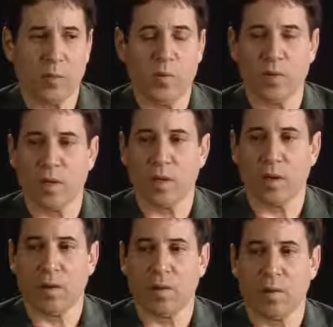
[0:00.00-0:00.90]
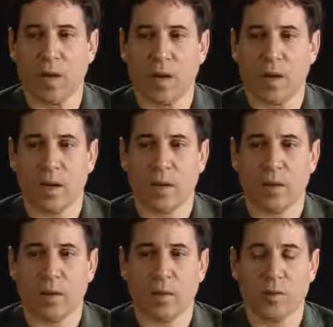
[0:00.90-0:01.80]
the music of
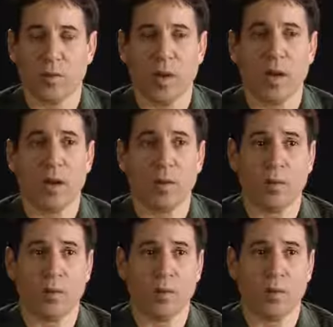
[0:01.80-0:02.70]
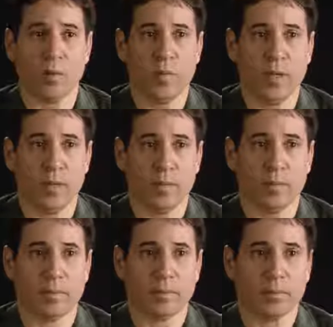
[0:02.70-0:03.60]
Juan Carlos Jobim,